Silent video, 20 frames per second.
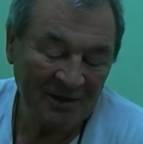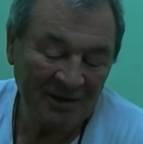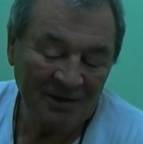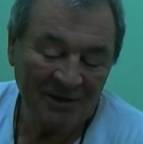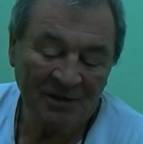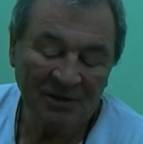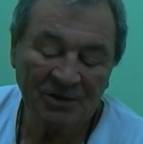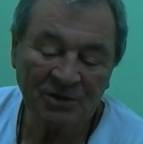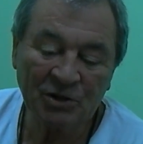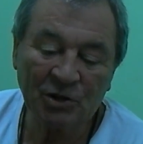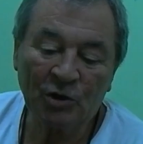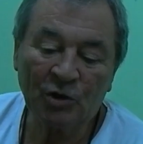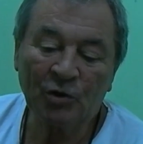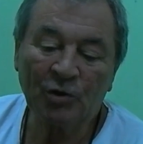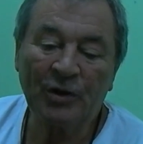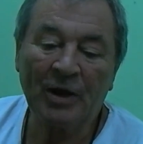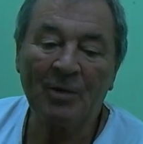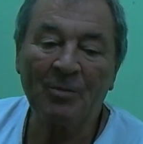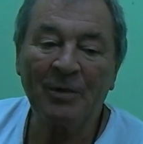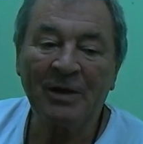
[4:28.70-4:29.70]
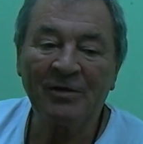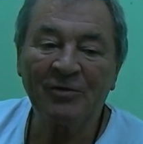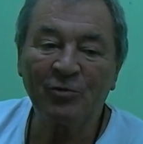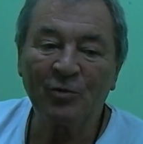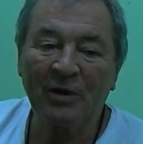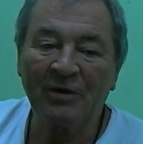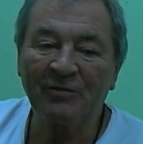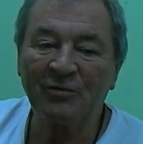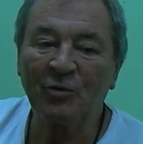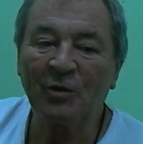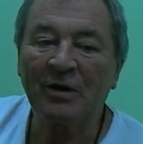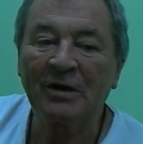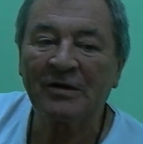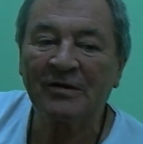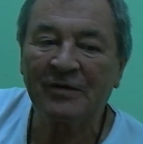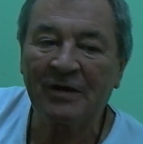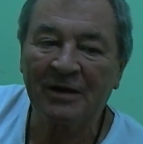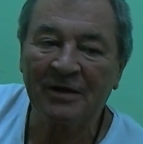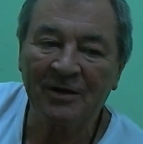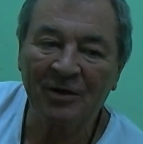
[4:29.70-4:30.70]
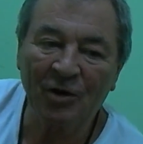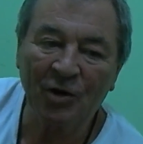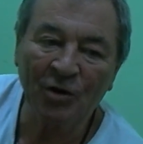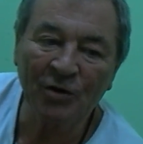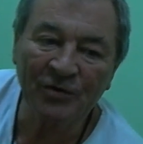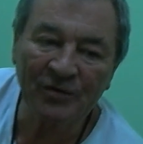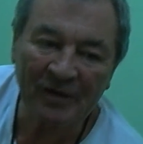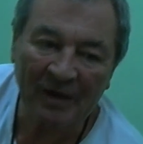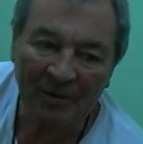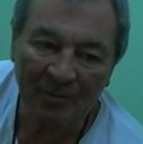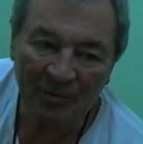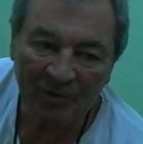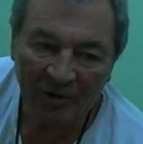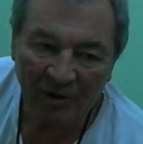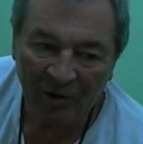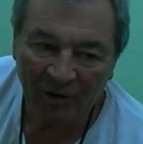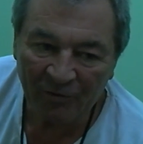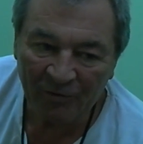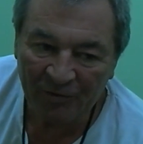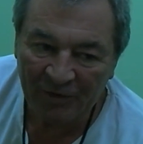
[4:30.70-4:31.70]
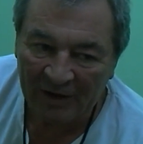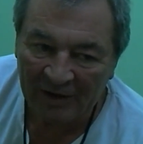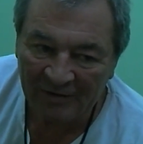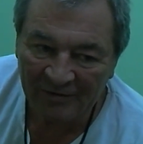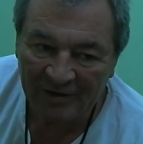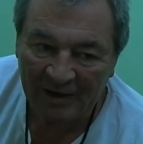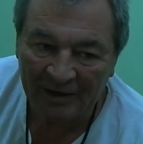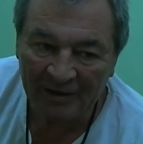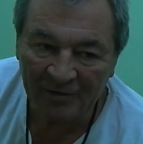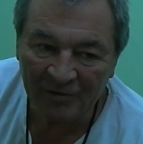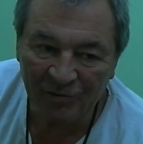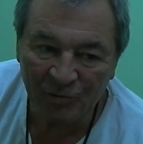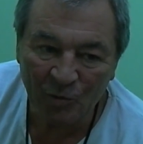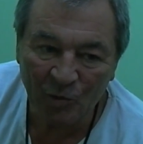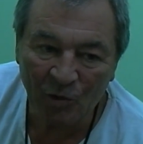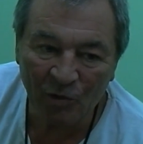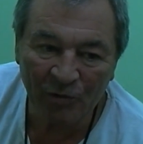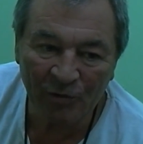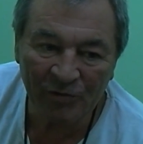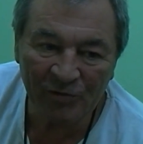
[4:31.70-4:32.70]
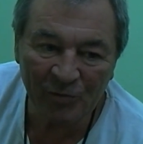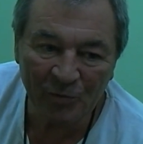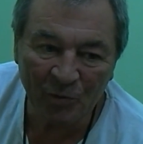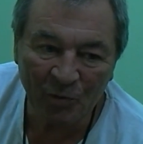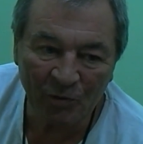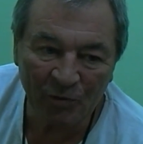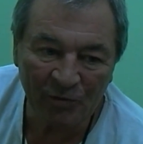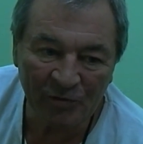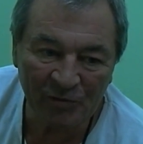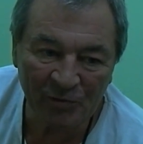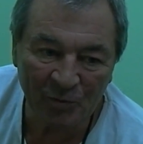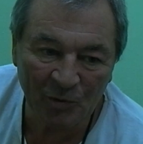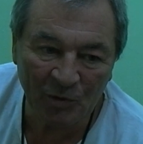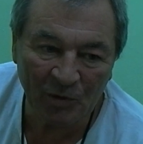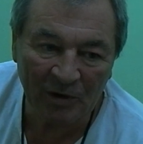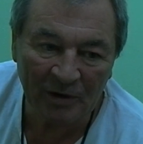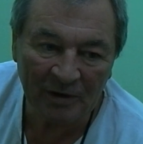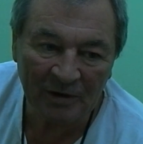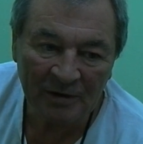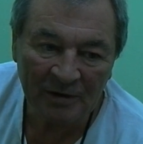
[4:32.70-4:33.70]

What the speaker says: So that means we have to understand the concept of things getting smaller and smaller and smaller.